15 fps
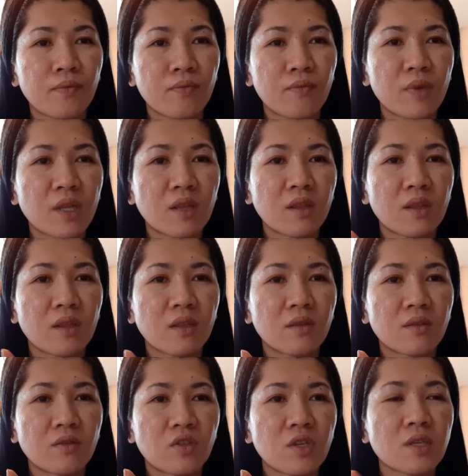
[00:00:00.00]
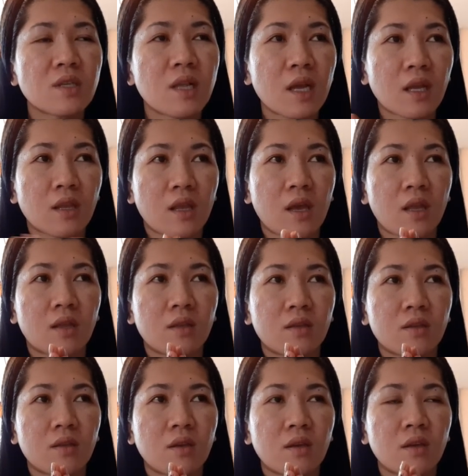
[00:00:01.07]
but just like
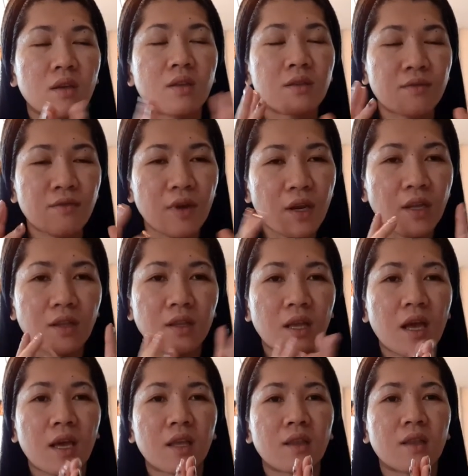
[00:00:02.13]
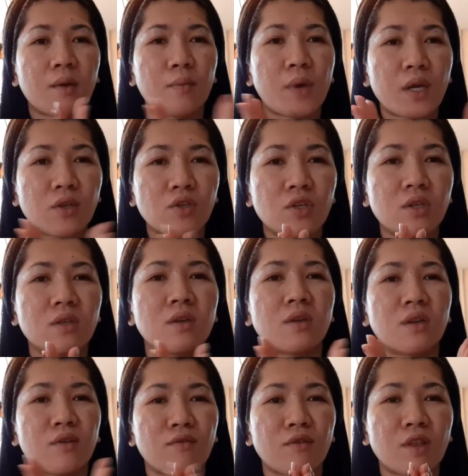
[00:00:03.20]
that, it's very tight, the budget and
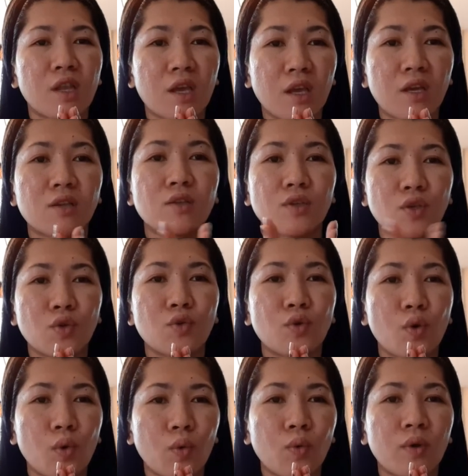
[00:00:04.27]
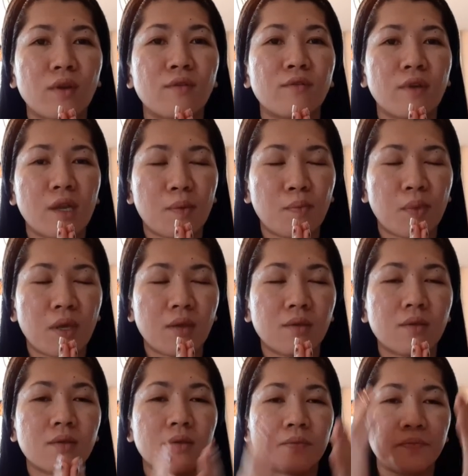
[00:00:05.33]
everything, as you know, in
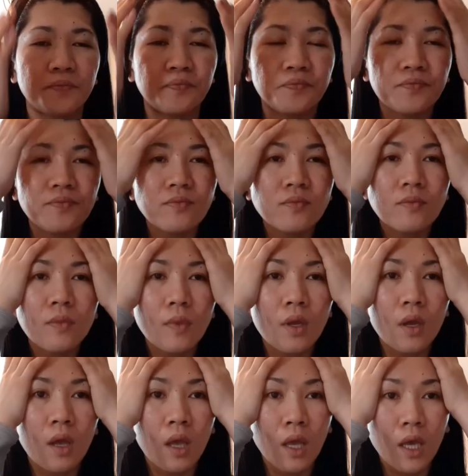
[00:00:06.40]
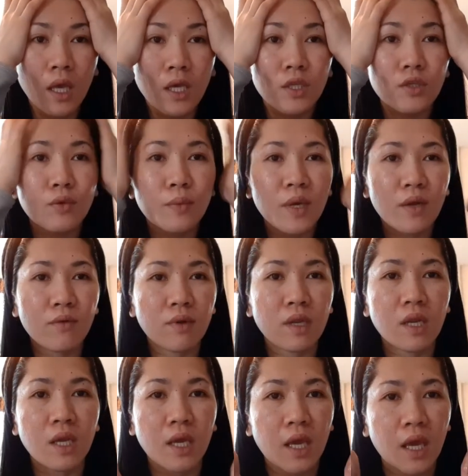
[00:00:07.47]
Philippines. So my
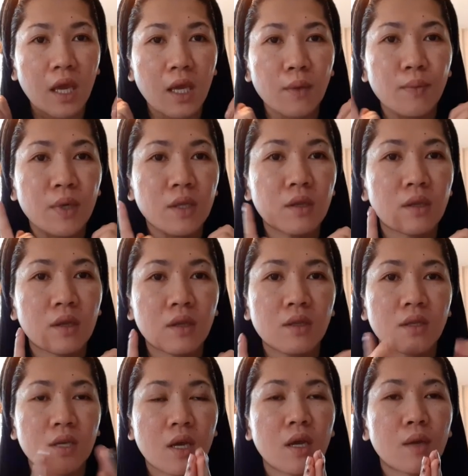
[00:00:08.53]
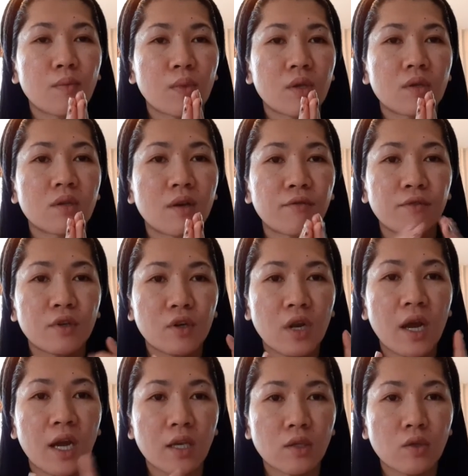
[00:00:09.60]
really aim at that time is after
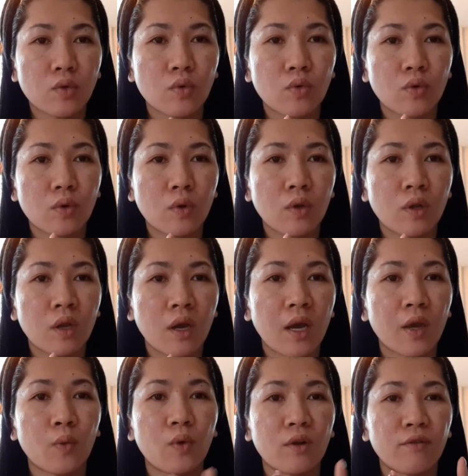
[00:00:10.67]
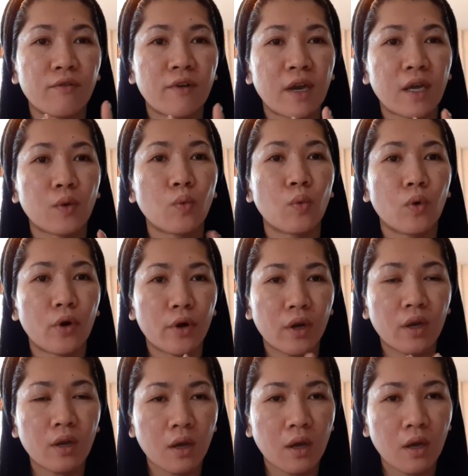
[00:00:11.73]
high school, I will find
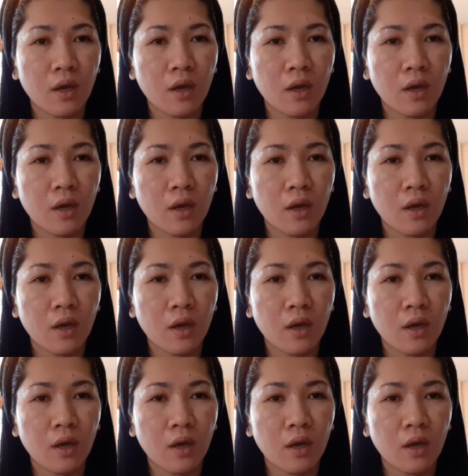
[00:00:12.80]
work,